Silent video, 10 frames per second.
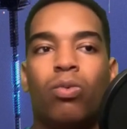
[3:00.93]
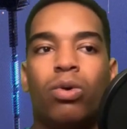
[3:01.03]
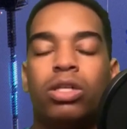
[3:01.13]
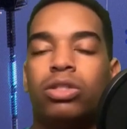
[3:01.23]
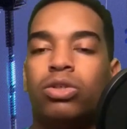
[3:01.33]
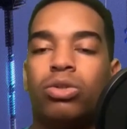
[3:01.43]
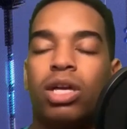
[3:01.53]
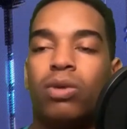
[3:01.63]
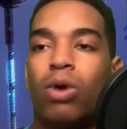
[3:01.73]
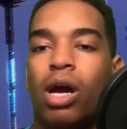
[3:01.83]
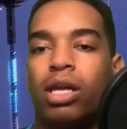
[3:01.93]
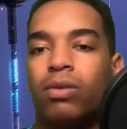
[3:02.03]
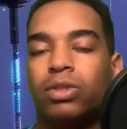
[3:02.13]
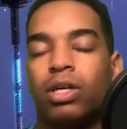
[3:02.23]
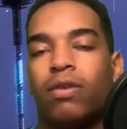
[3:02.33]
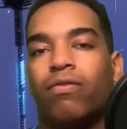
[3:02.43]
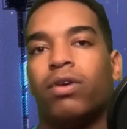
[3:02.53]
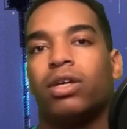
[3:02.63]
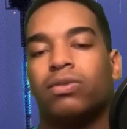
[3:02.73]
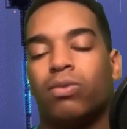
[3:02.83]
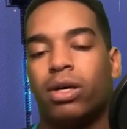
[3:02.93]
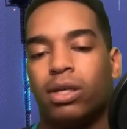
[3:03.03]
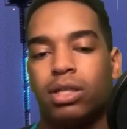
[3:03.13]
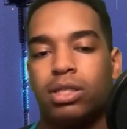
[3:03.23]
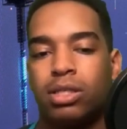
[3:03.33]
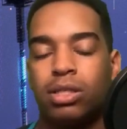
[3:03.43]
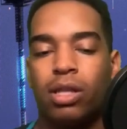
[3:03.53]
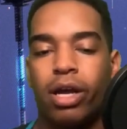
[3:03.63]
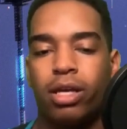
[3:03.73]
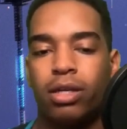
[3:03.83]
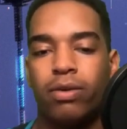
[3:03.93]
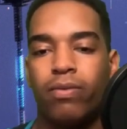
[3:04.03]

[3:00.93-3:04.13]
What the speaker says: what did you think rioting was going to fix? Well, it's like,